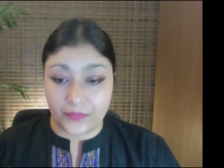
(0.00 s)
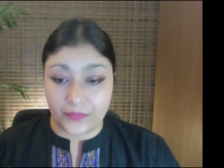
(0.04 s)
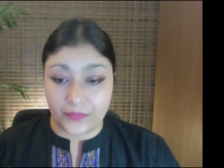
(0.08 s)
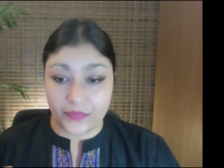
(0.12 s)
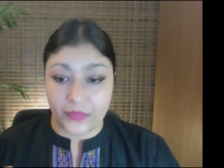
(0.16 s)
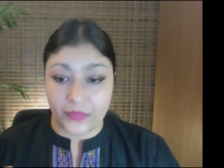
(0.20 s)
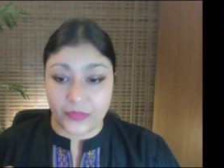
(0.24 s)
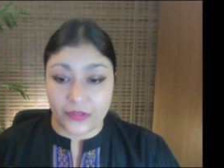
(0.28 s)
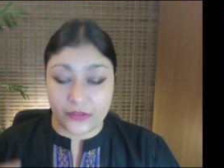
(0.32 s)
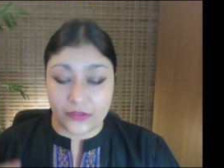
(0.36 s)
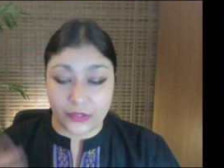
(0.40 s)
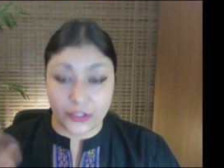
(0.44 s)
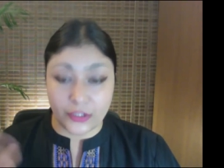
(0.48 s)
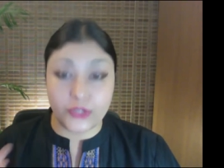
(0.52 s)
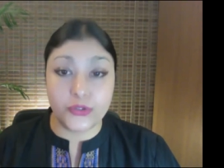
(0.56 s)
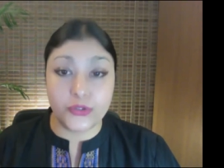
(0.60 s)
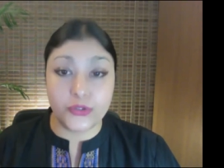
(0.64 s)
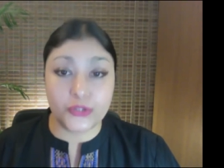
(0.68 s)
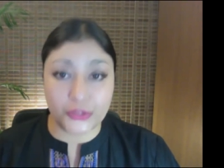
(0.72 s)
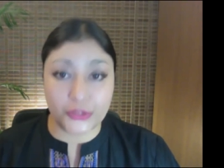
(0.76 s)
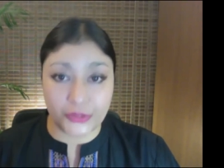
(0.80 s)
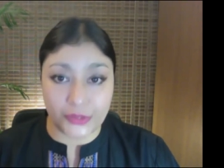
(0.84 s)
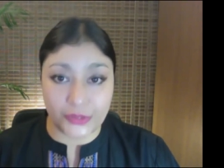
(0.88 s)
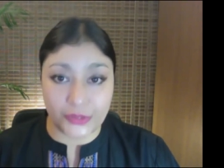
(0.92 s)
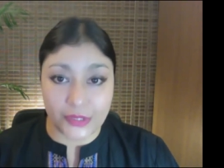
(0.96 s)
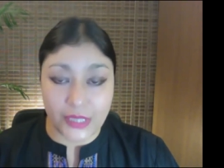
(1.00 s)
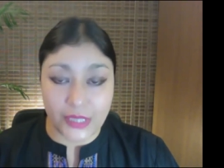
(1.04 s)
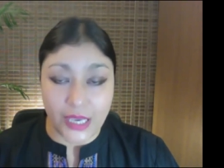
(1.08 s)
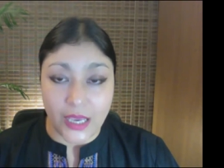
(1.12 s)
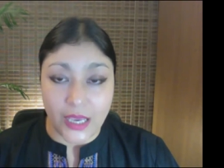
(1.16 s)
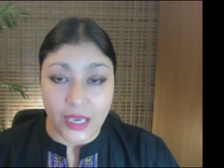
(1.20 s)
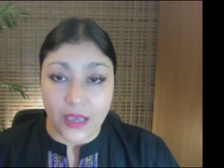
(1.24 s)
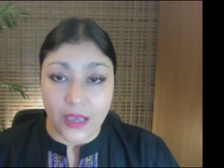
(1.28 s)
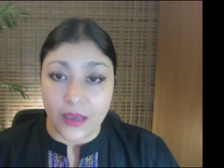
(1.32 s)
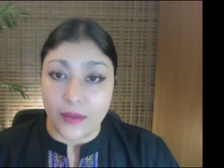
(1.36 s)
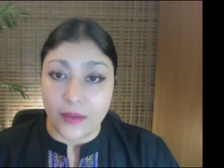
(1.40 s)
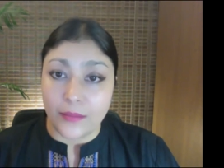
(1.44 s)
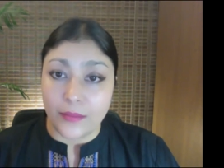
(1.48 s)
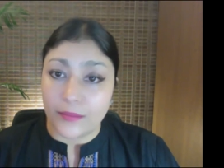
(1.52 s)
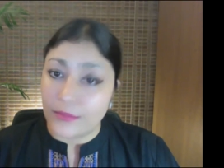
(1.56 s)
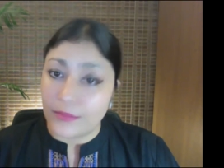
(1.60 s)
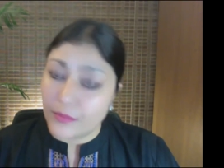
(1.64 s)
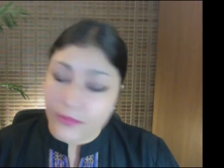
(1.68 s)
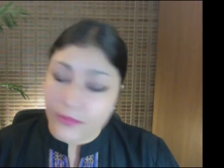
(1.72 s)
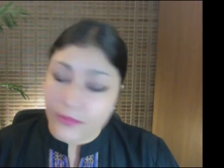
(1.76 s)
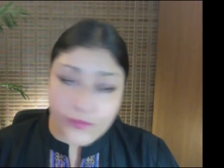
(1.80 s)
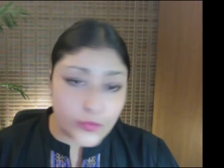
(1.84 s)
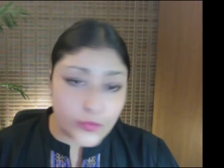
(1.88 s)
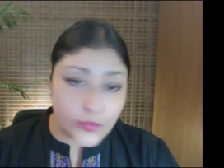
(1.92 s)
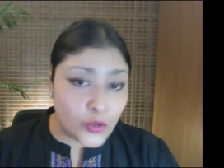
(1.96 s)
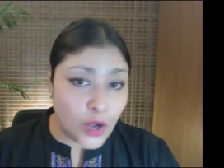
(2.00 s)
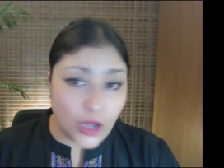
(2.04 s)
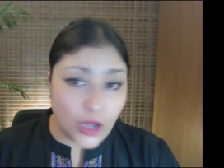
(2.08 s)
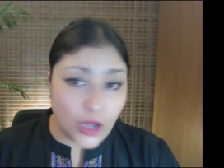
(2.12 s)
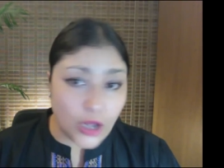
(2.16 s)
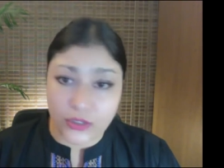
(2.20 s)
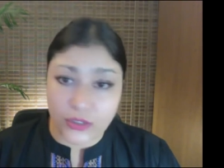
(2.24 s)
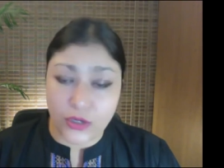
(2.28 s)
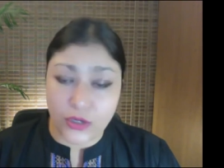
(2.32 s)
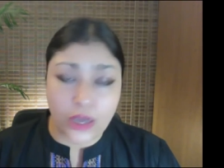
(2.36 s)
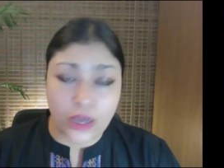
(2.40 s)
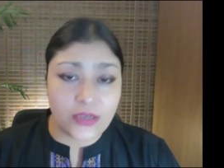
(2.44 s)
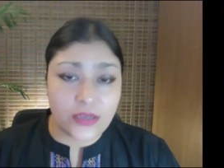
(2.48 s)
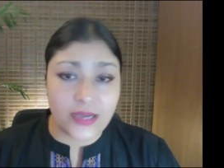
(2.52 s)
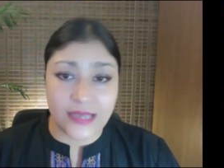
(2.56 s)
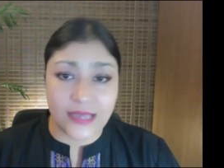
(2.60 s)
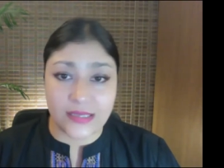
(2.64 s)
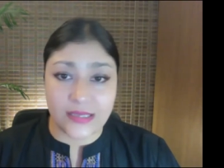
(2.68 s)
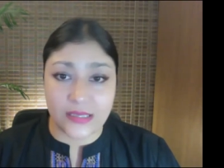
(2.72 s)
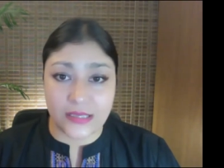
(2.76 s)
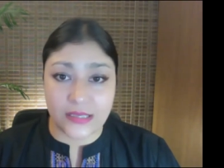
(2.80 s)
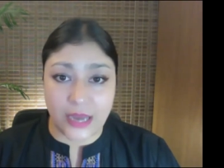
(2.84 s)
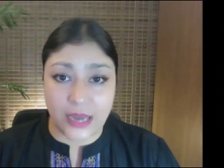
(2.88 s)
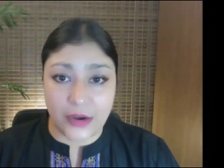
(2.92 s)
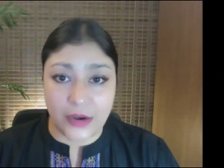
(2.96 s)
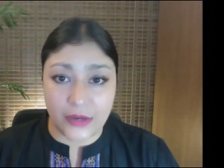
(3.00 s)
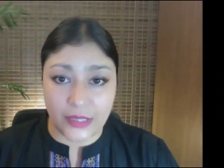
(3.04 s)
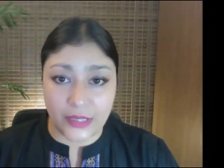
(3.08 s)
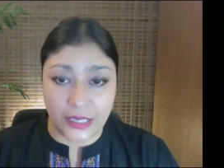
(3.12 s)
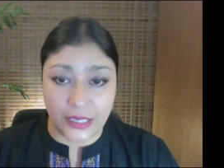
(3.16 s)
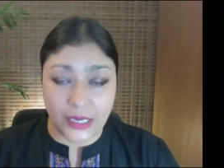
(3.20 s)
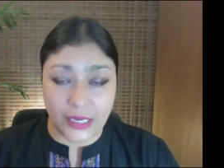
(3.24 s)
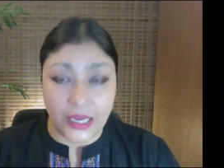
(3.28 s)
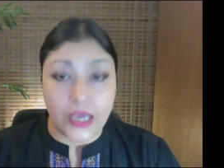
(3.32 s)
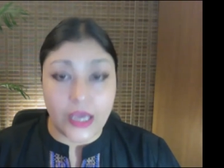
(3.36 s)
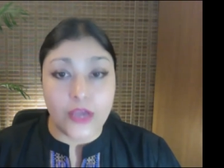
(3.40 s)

solutions. Not necessarily.